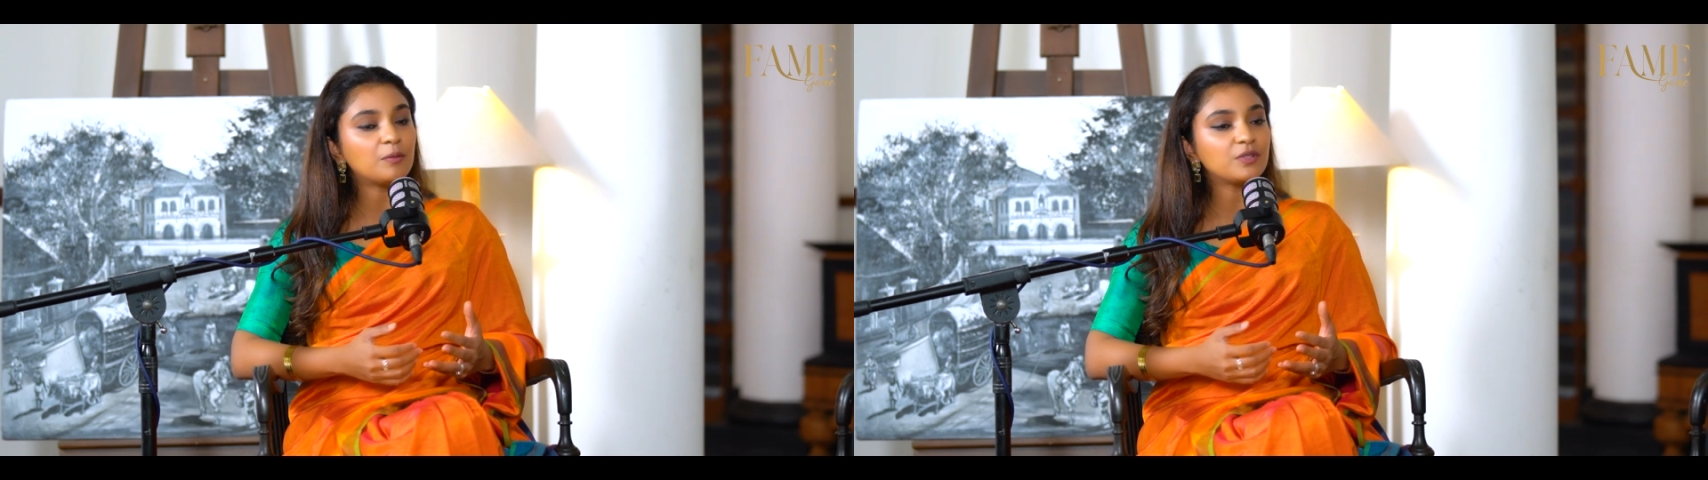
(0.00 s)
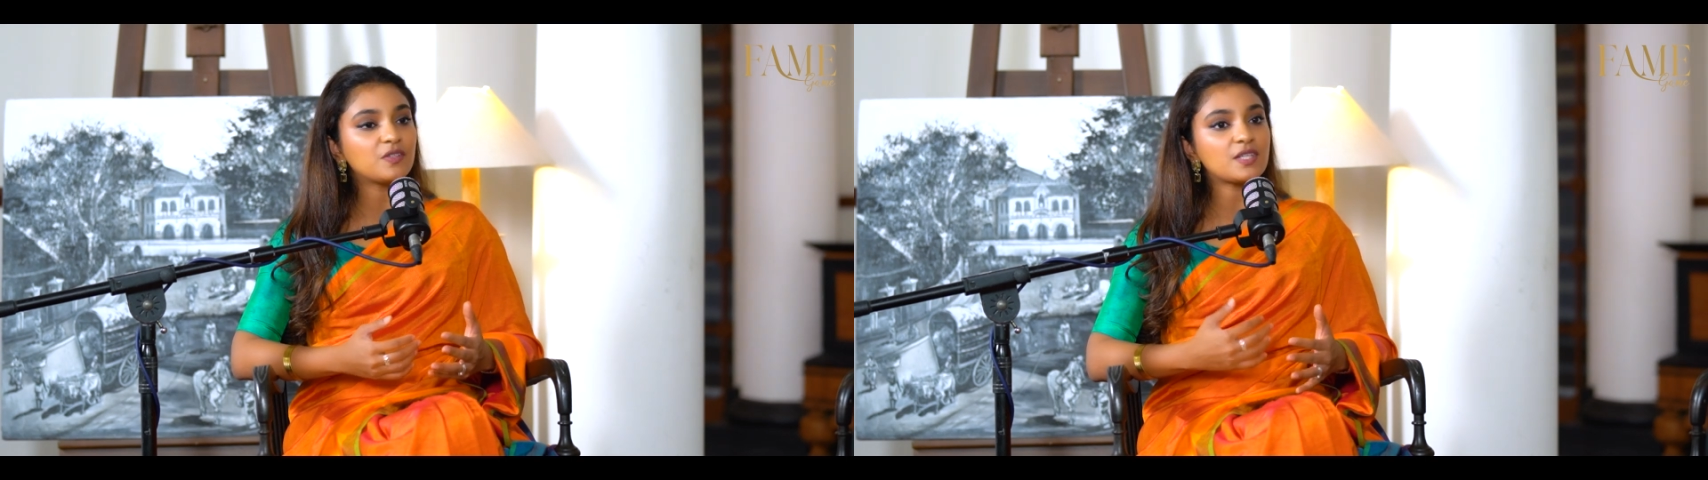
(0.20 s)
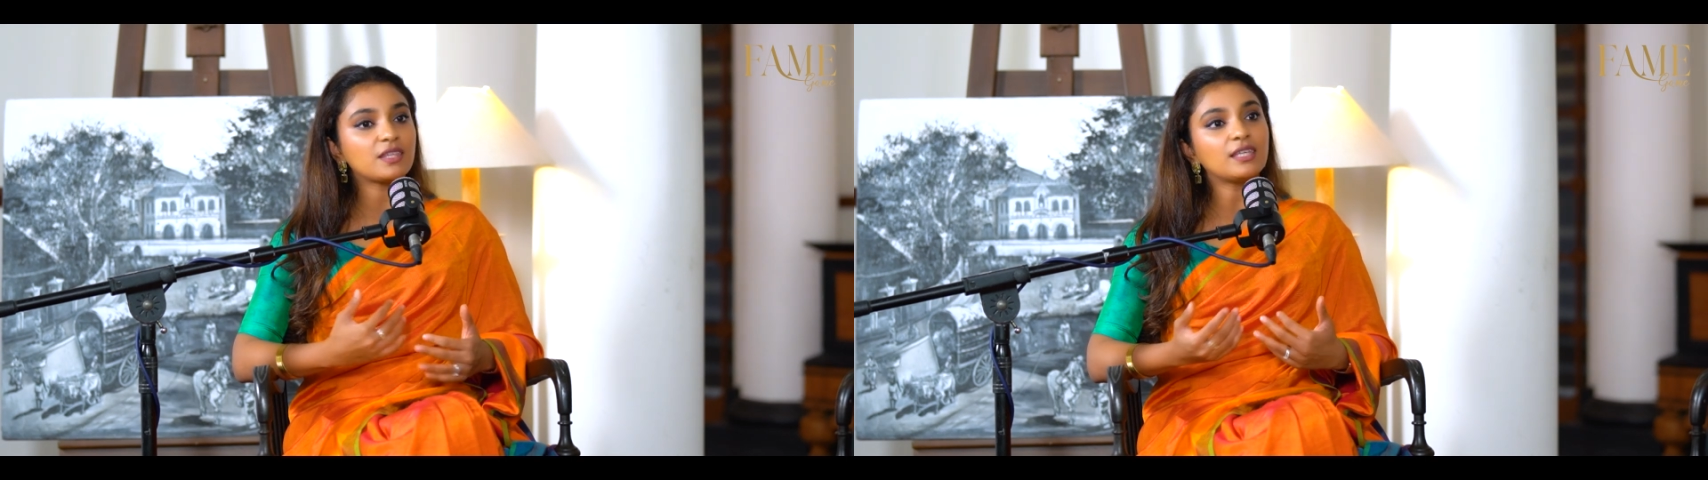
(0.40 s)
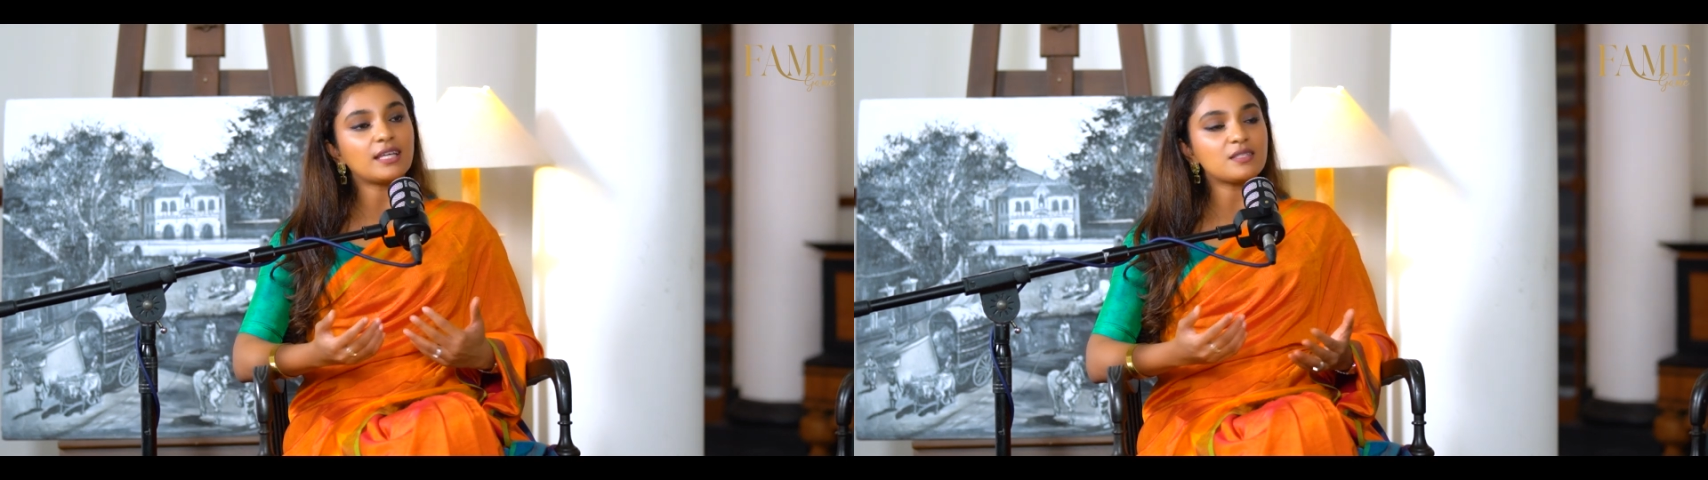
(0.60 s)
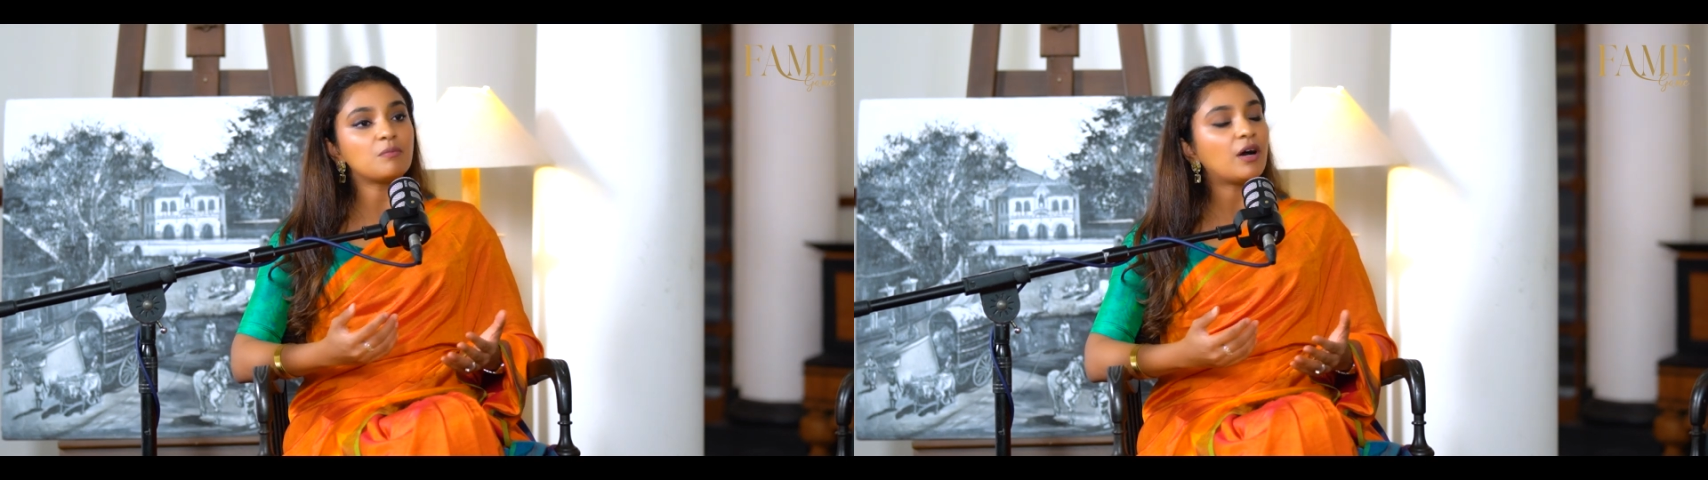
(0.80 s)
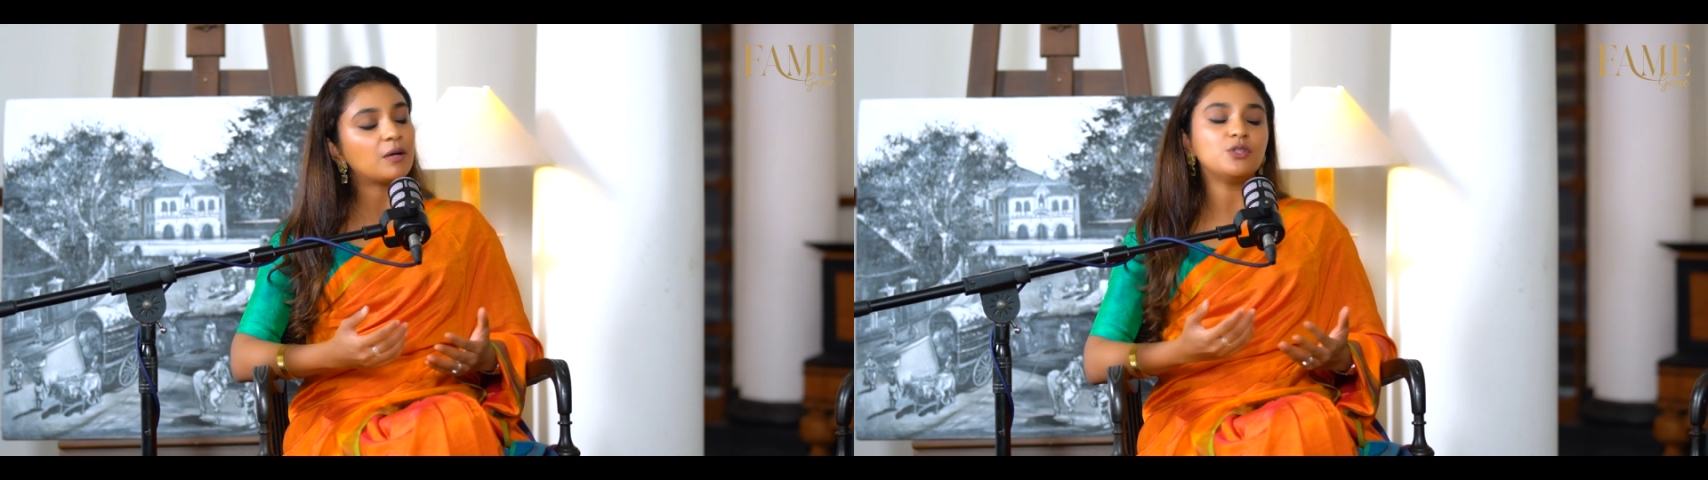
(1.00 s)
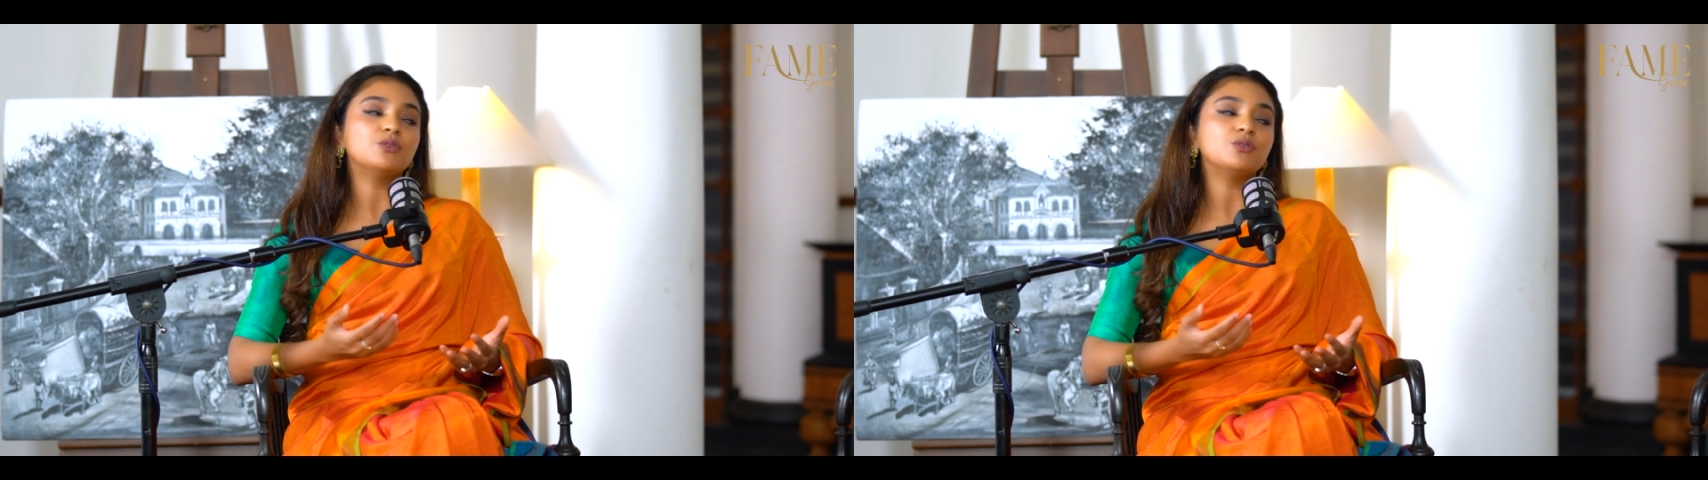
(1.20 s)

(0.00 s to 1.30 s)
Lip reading: Because I think as a mom,